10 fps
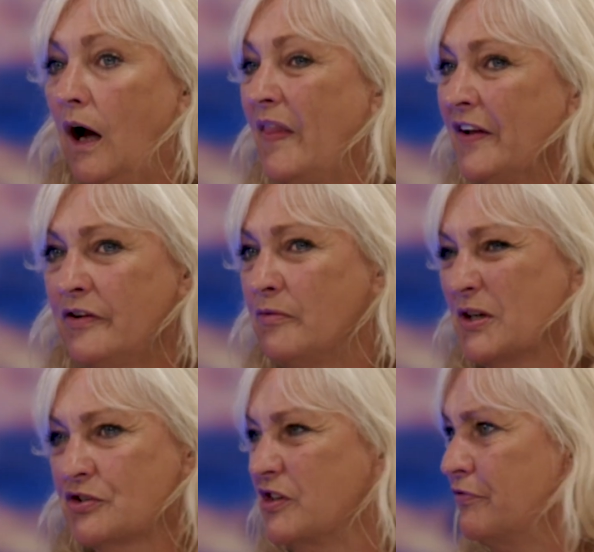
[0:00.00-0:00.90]
There's not
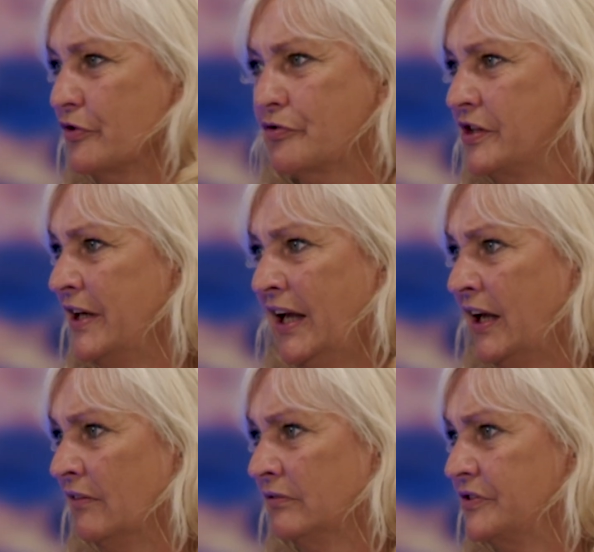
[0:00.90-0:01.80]
much difference to
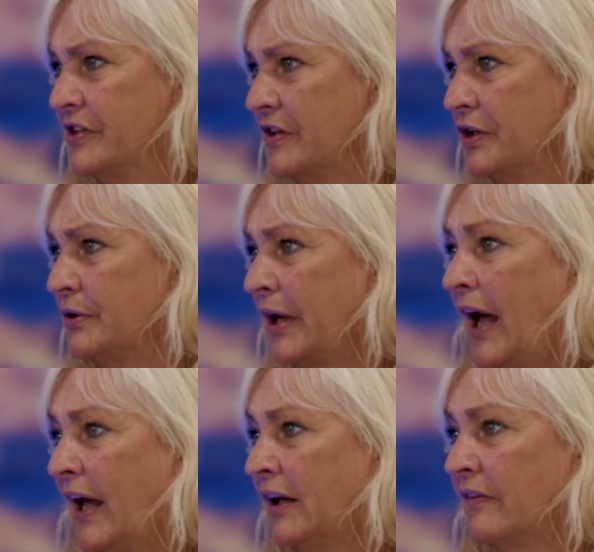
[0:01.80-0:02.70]
here, to the
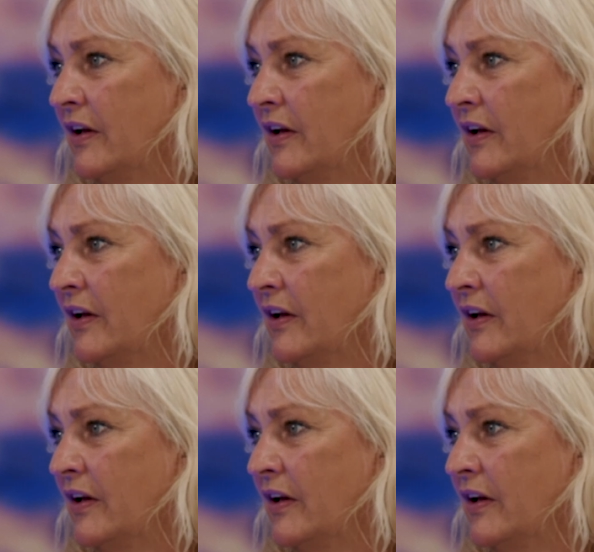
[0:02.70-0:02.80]
UK.